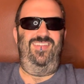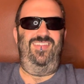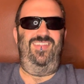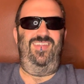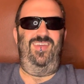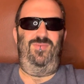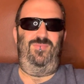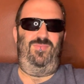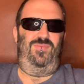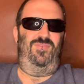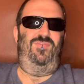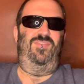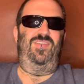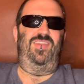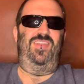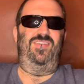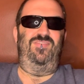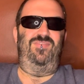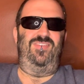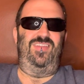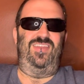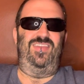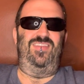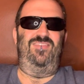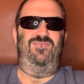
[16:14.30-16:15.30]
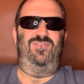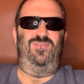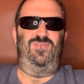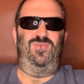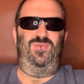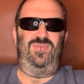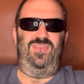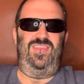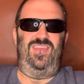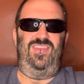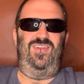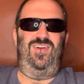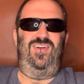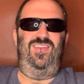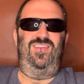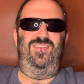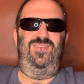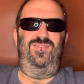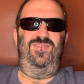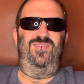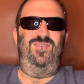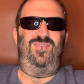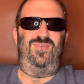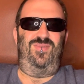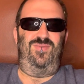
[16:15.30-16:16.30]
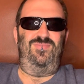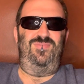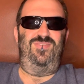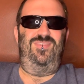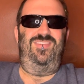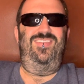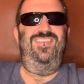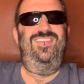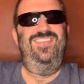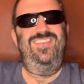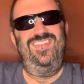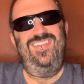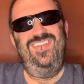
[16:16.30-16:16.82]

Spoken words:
It'd be funny if individuals had audio description.